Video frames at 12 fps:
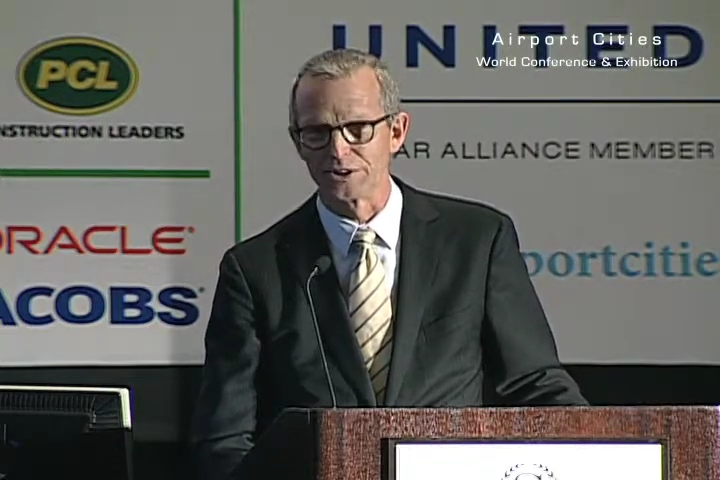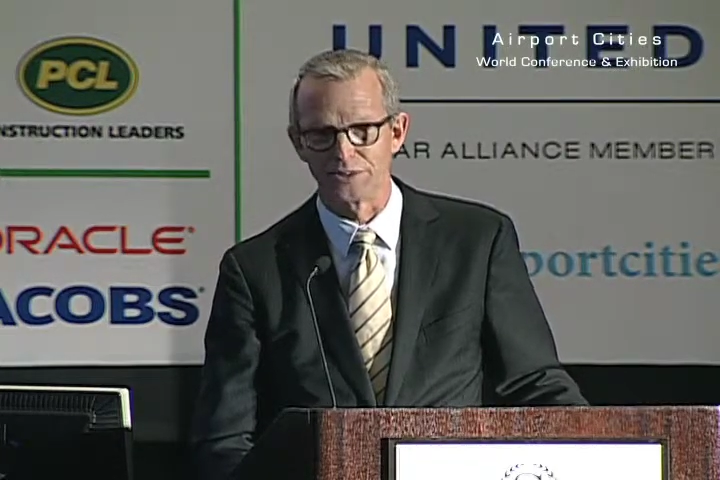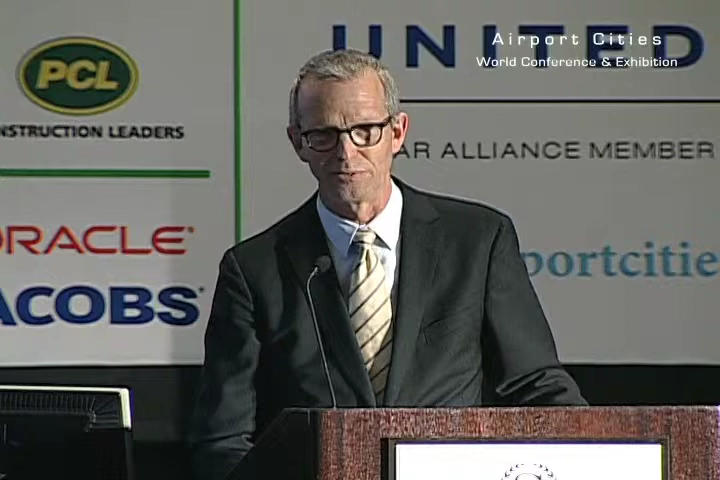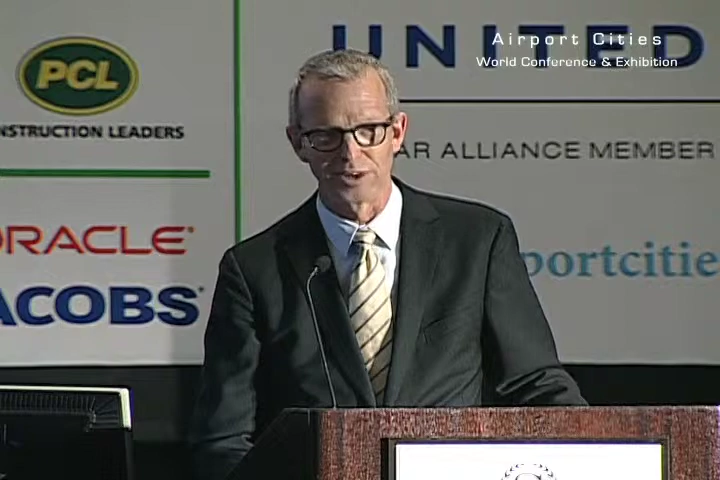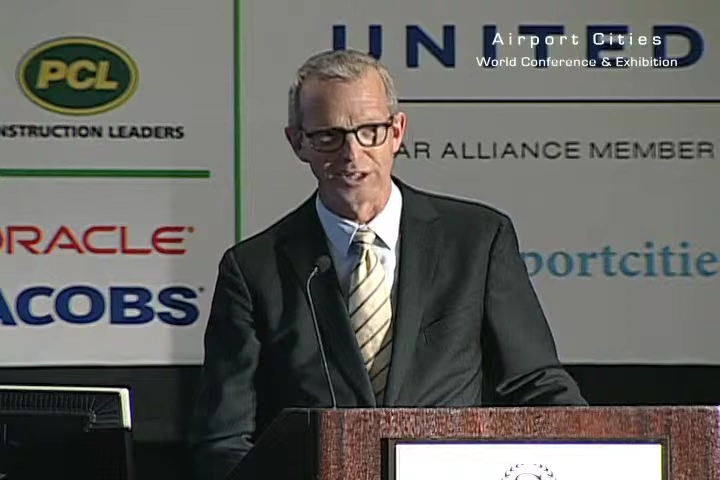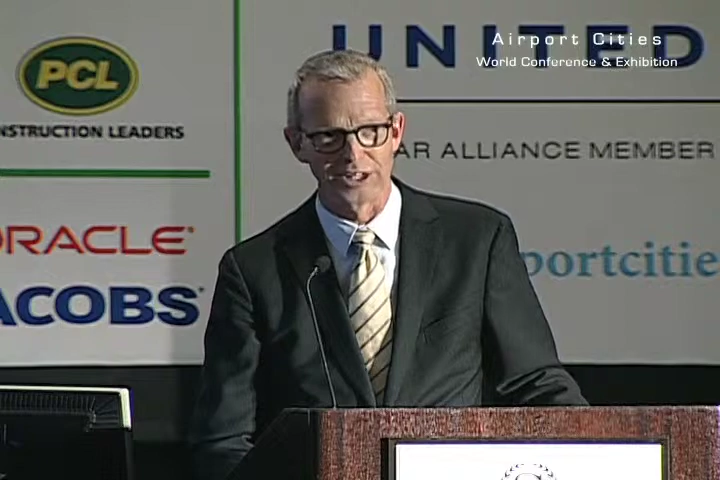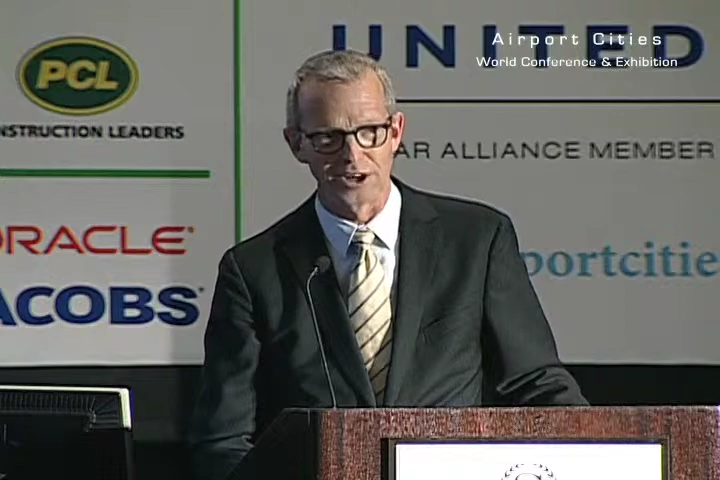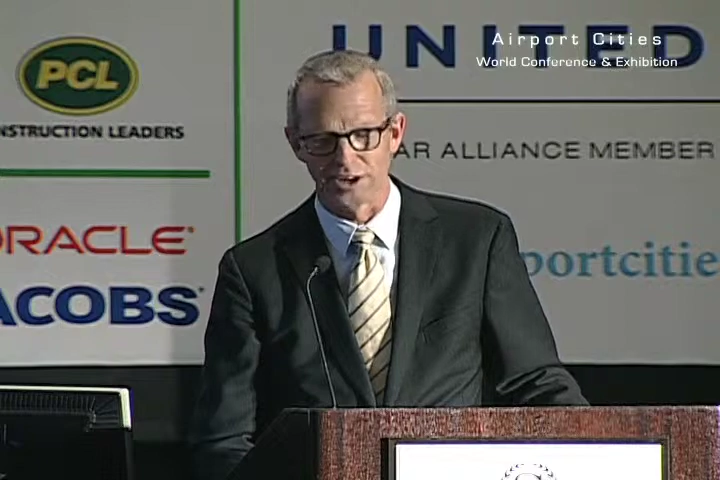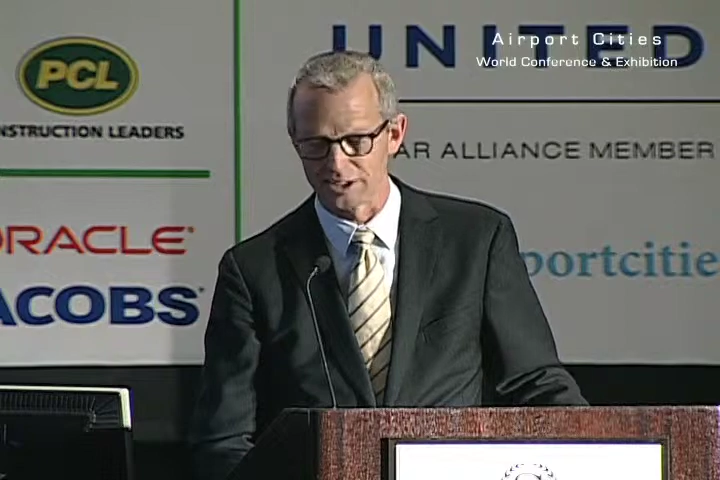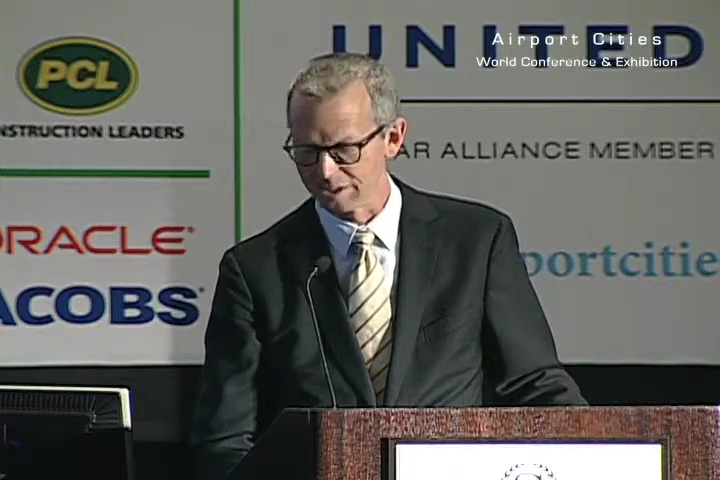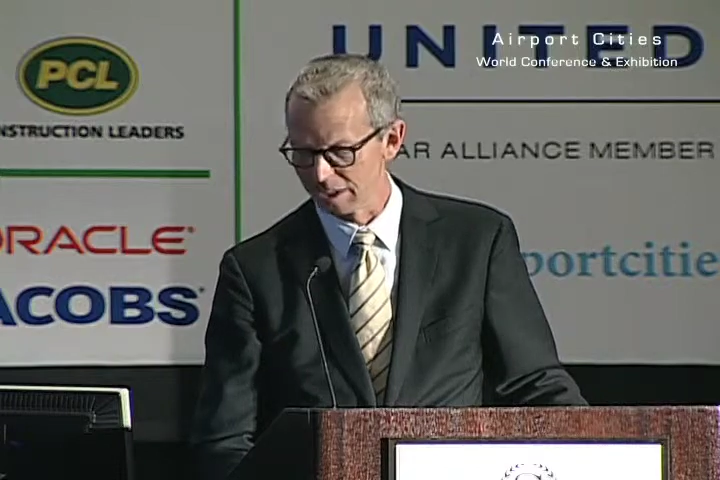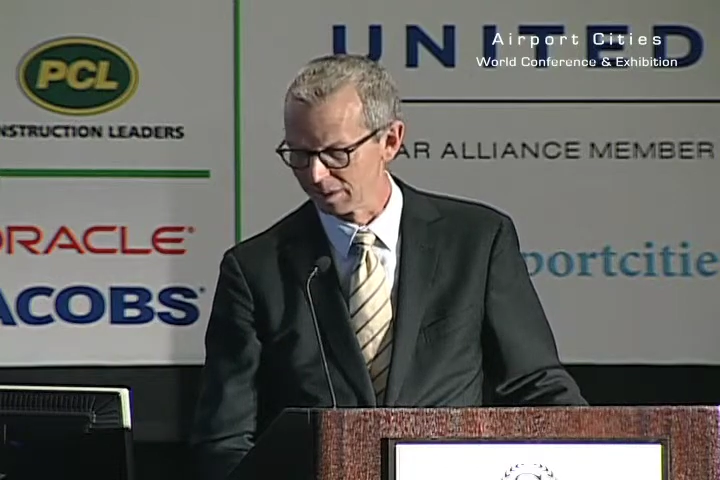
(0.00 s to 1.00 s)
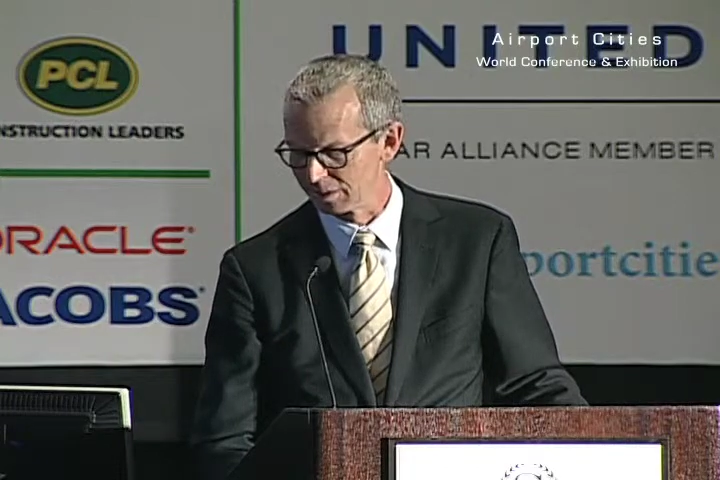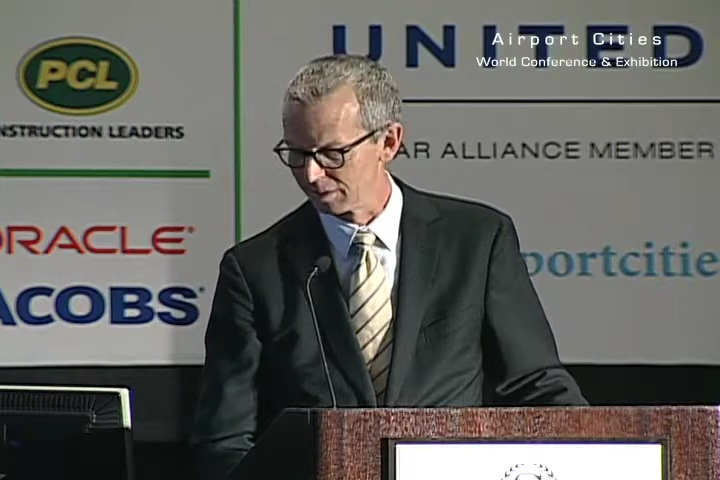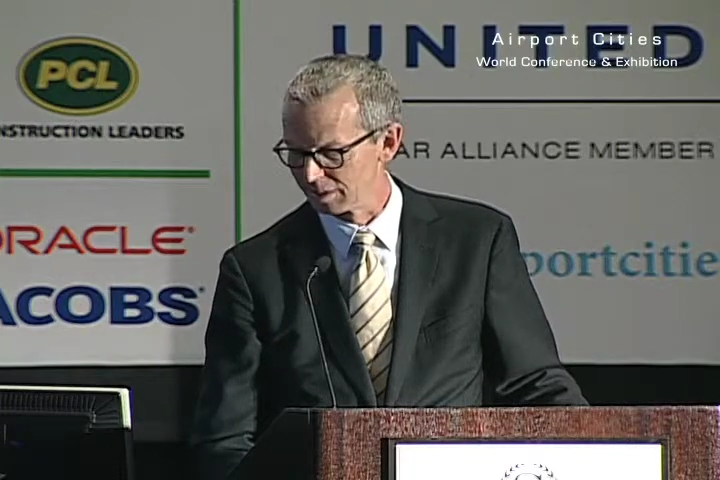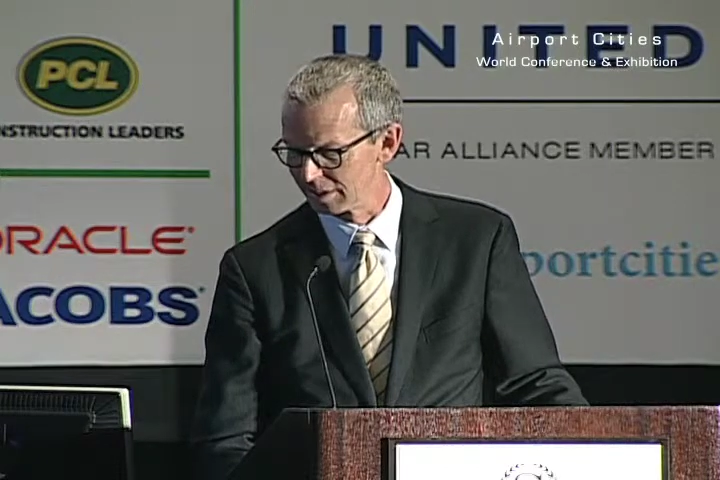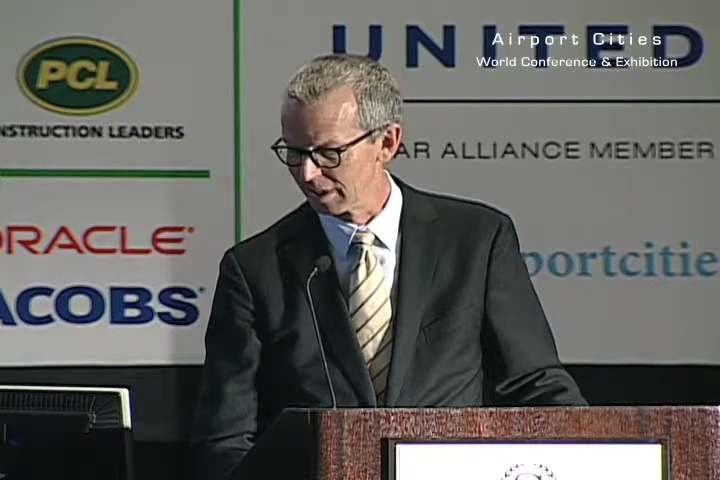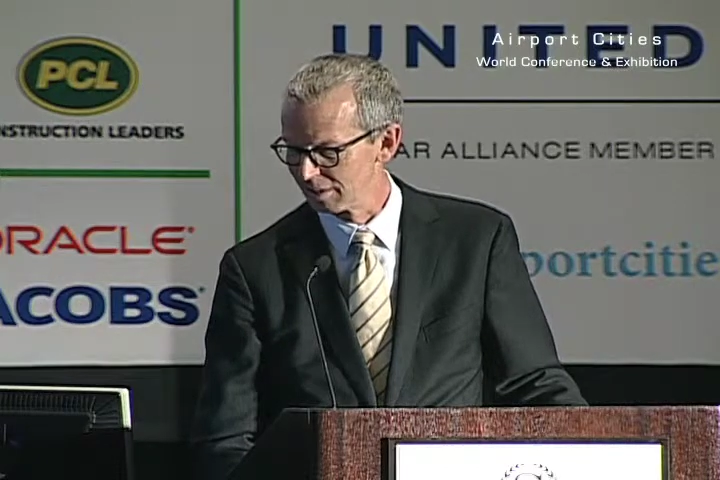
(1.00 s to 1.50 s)
than what the architectural
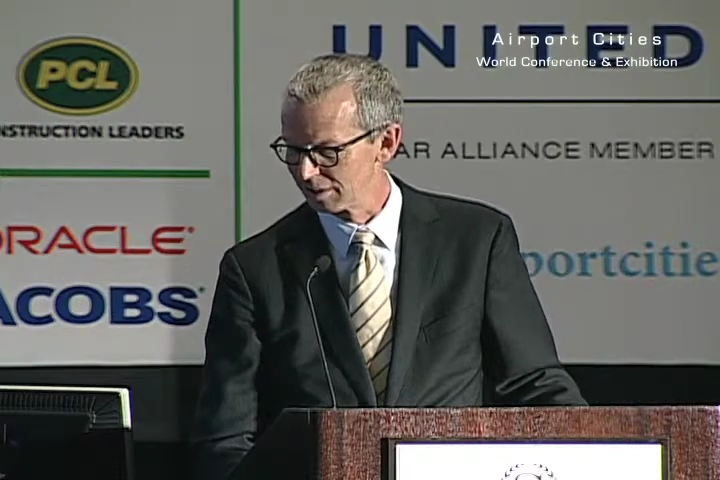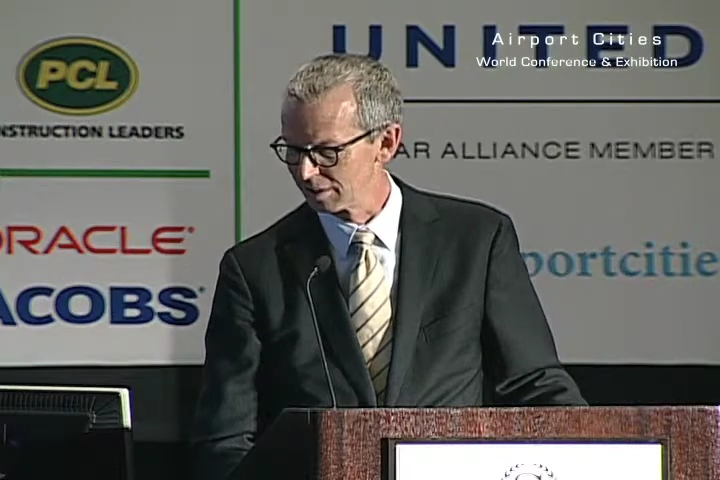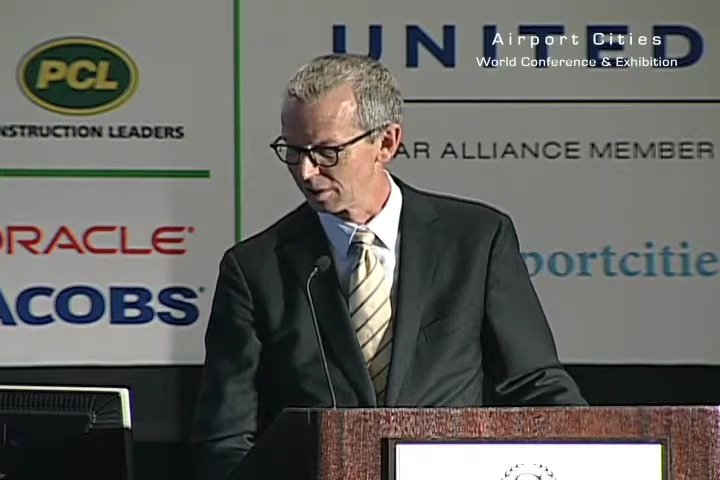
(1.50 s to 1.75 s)
standards